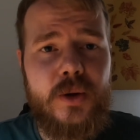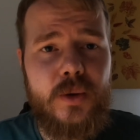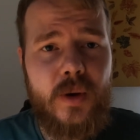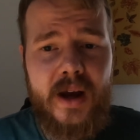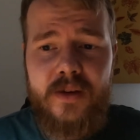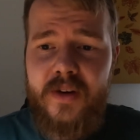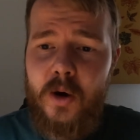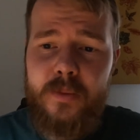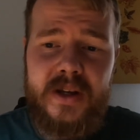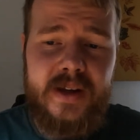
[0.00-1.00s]
who have
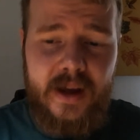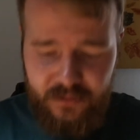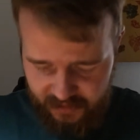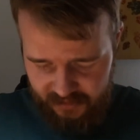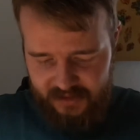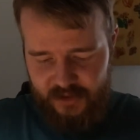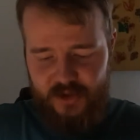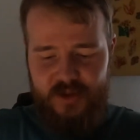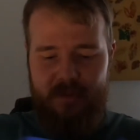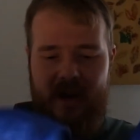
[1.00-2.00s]
helped me getting things such as